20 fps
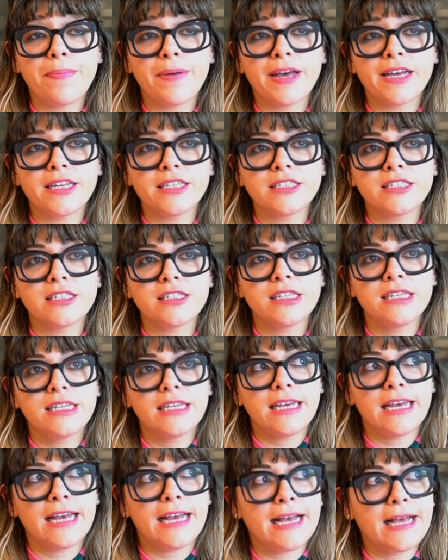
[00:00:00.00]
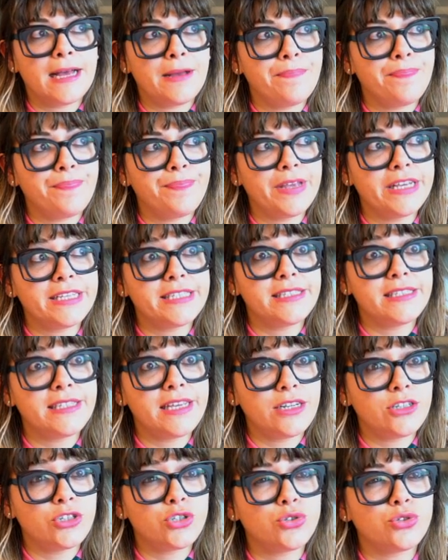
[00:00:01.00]
but
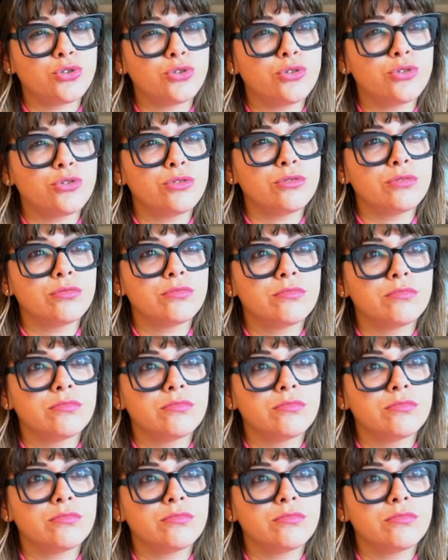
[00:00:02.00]
essential